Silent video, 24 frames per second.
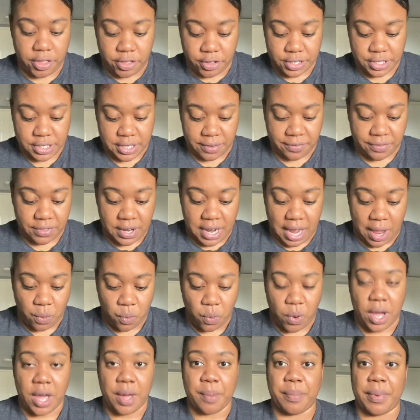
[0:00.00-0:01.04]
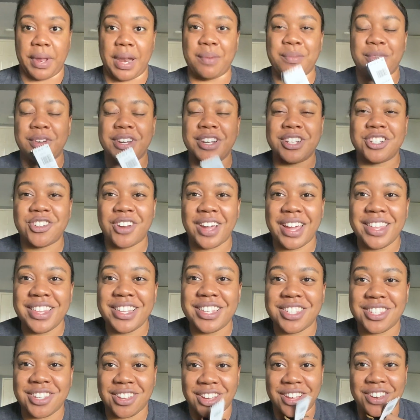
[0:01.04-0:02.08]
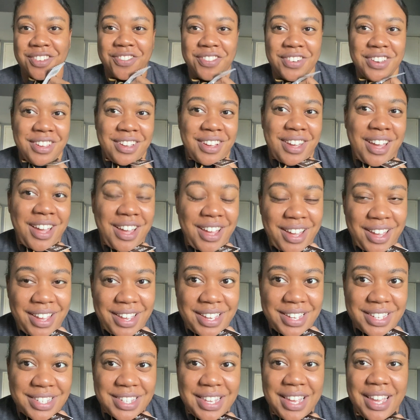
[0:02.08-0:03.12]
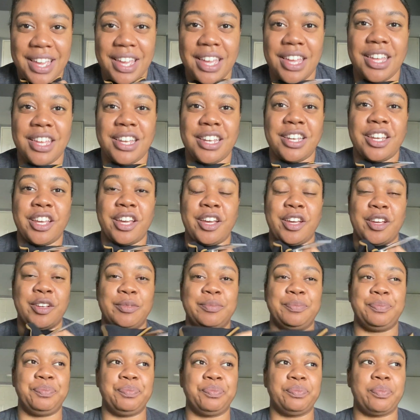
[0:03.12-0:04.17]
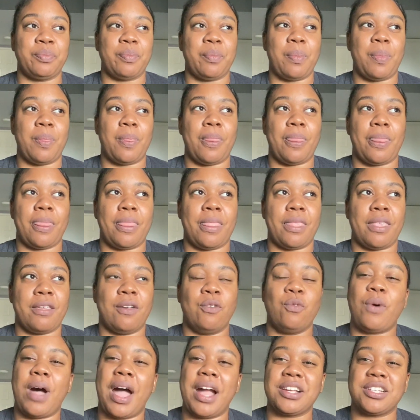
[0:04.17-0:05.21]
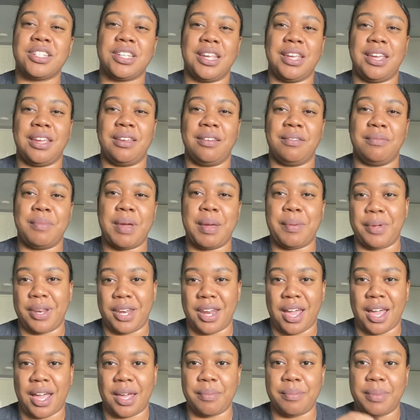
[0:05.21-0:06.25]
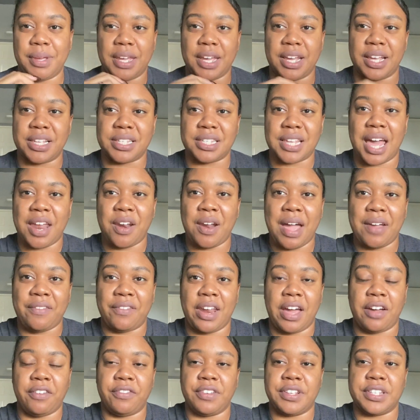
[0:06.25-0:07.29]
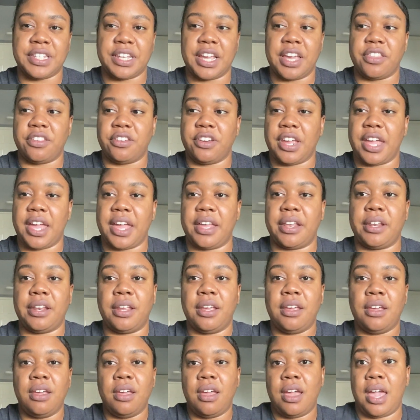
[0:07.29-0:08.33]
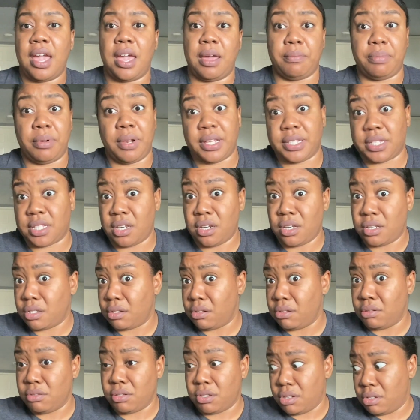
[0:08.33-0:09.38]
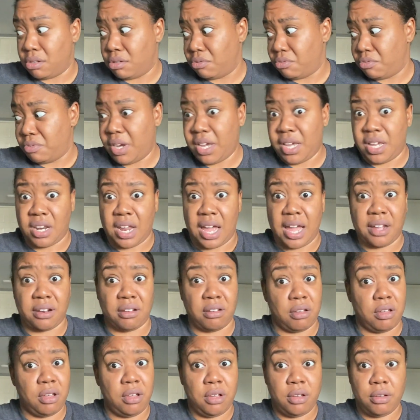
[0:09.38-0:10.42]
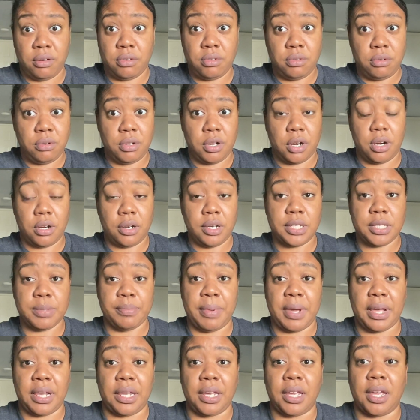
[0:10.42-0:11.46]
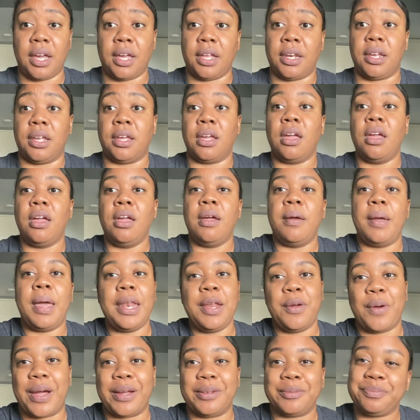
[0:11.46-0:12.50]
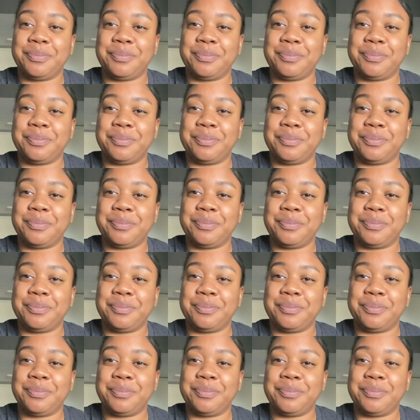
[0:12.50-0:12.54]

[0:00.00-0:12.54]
stuff that I want. But I'm gonna try this on for you guys and, well, actually, maybe not because I don't have an outfit together yet. And plus I need to lose a little weight. Ooh, girl, this belly, honey. Anyway,